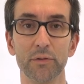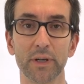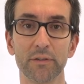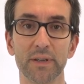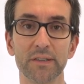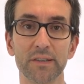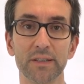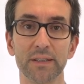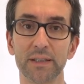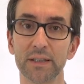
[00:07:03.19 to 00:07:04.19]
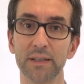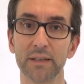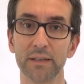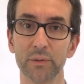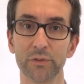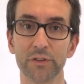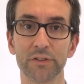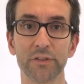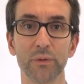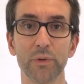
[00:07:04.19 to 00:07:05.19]
For advanced and technical
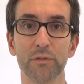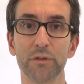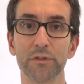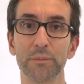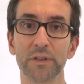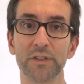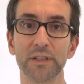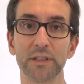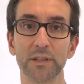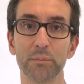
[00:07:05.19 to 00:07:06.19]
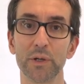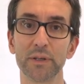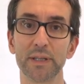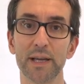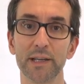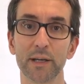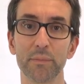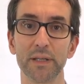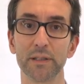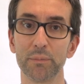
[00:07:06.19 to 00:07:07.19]
users, we have also presented the block
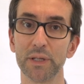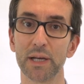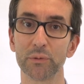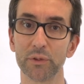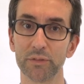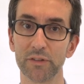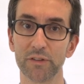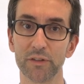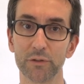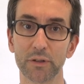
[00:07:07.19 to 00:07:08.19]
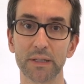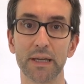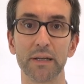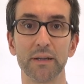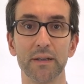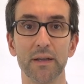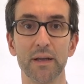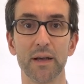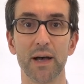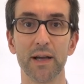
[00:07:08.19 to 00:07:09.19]
diagram and the pinout of the sensor tile.
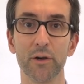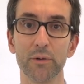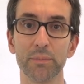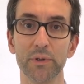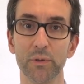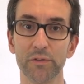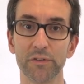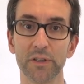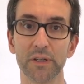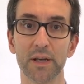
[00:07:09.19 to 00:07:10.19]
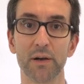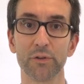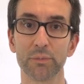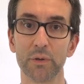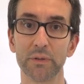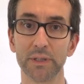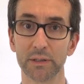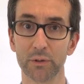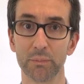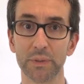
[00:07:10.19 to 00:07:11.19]
I hope you have seen how small
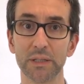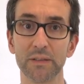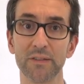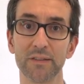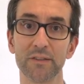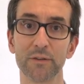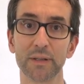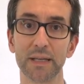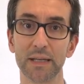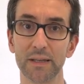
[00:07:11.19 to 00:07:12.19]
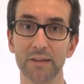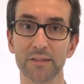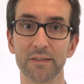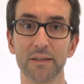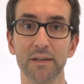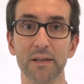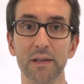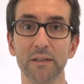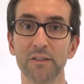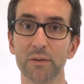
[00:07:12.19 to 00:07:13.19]
yet completely sensor tile is.
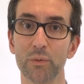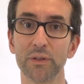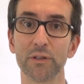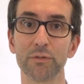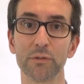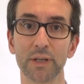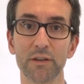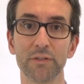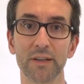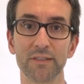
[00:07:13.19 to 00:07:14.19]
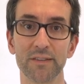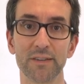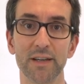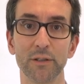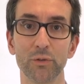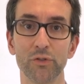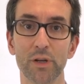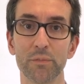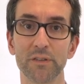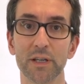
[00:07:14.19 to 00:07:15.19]
It is a wonderful reference design to
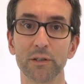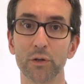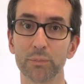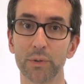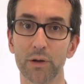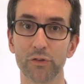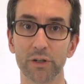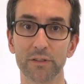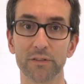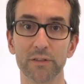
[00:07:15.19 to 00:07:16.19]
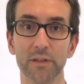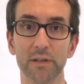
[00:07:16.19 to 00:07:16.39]
jumpstart your projects.